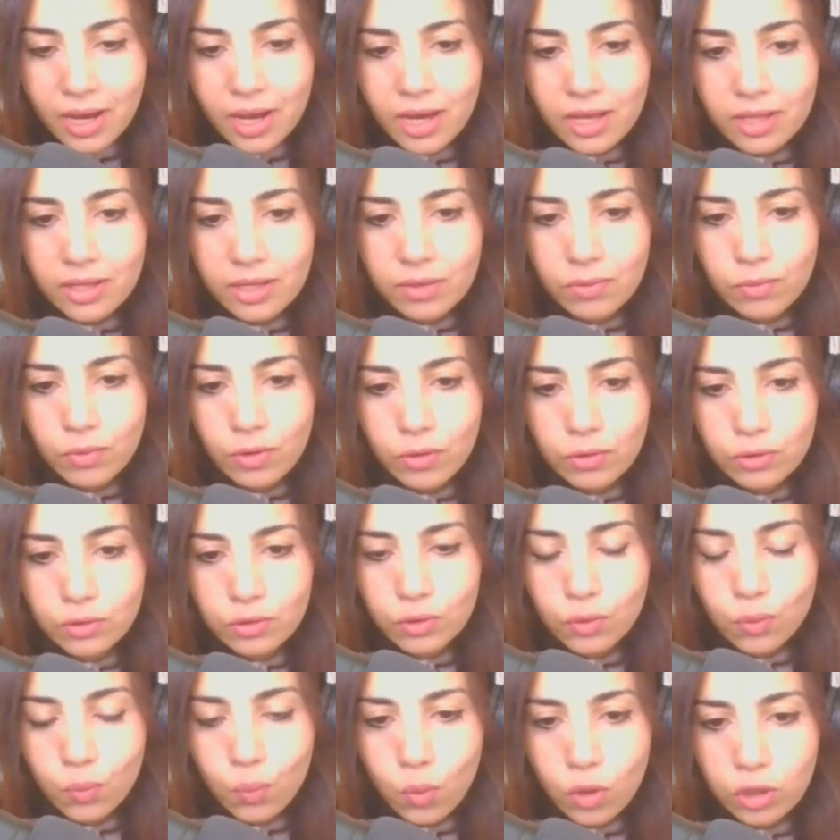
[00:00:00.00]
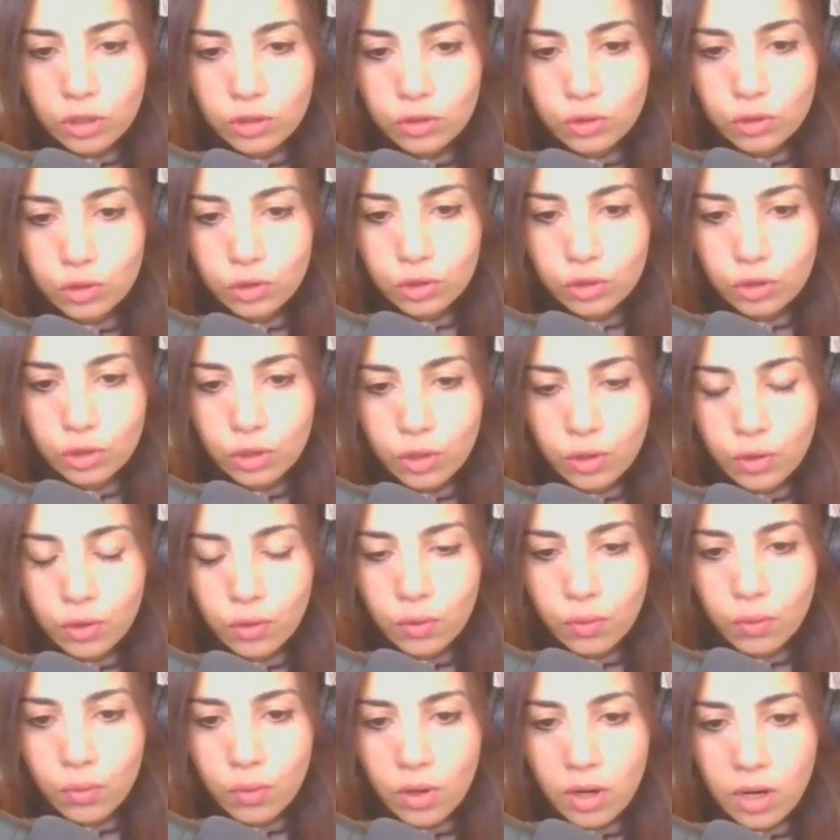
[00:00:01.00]
then we also want to
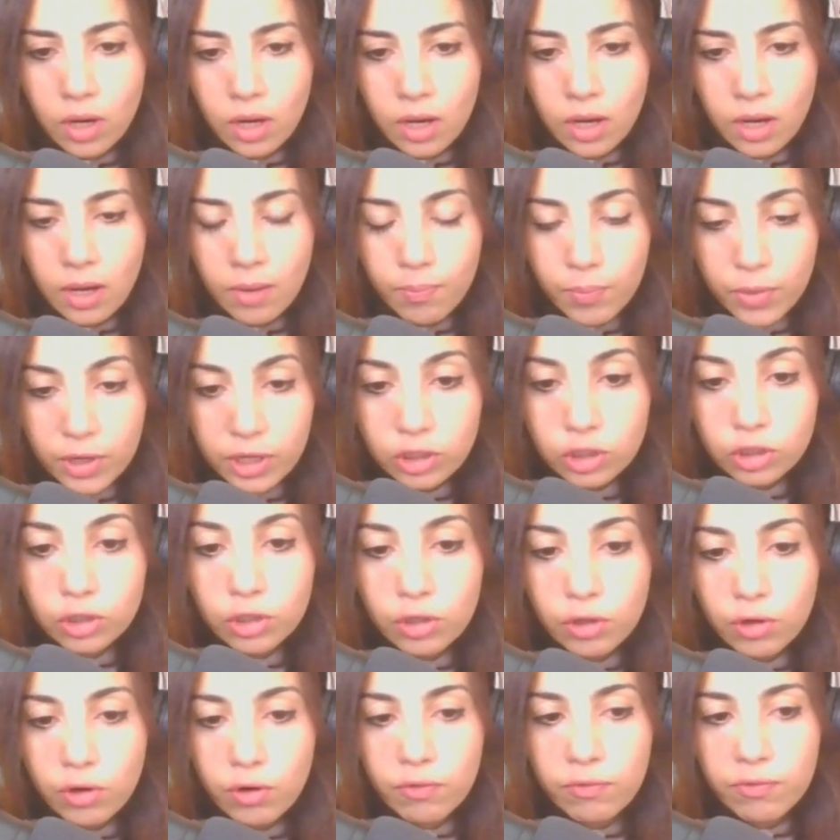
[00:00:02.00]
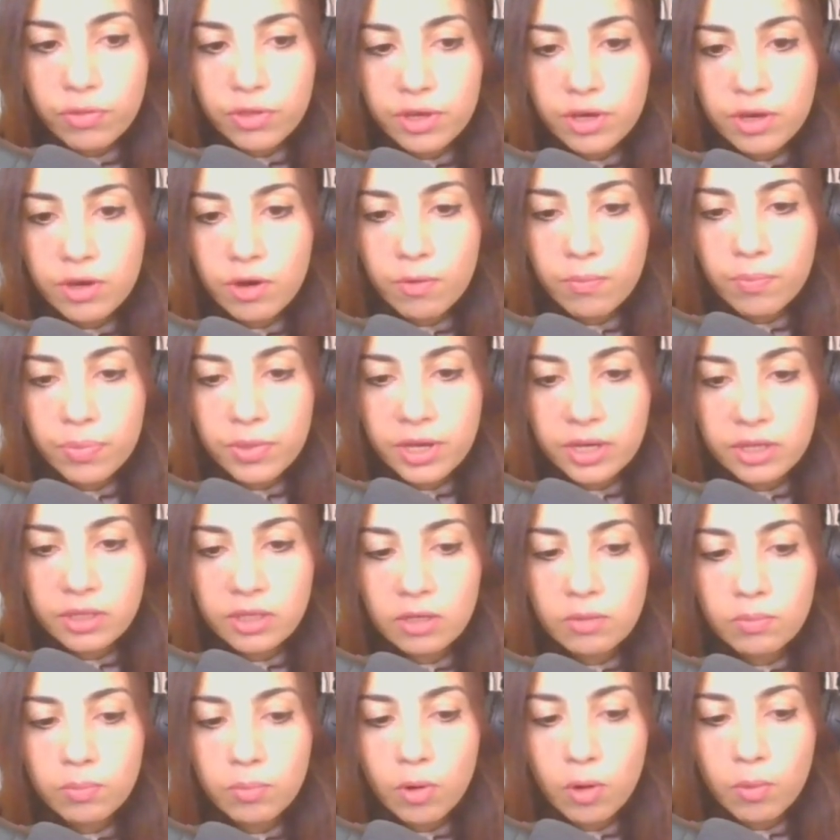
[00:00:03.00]
show a picture of the
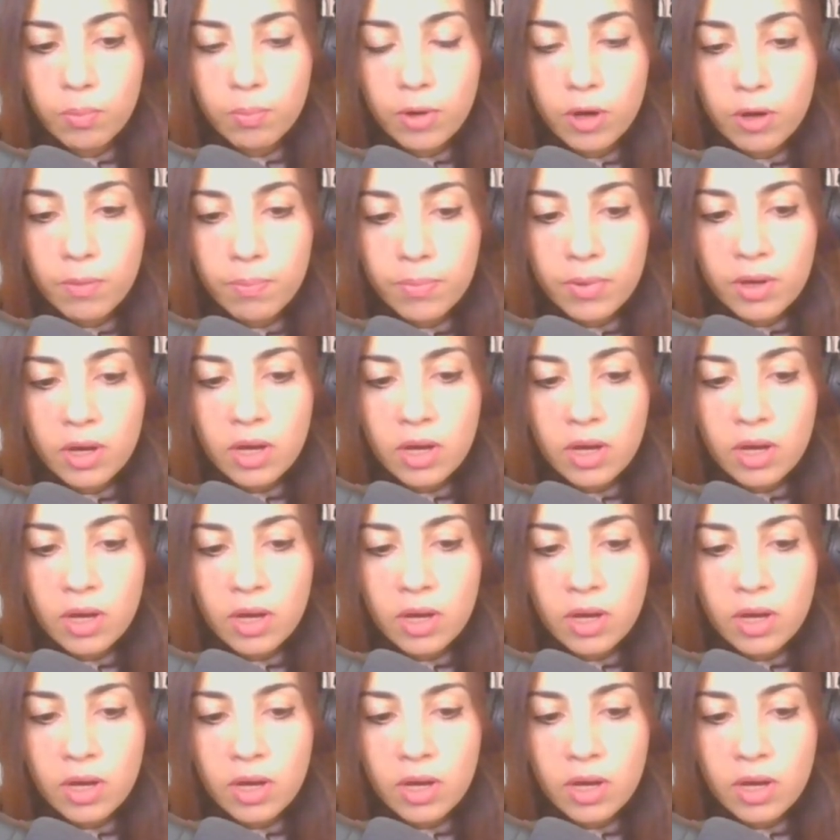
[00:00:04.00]
updated pop-up.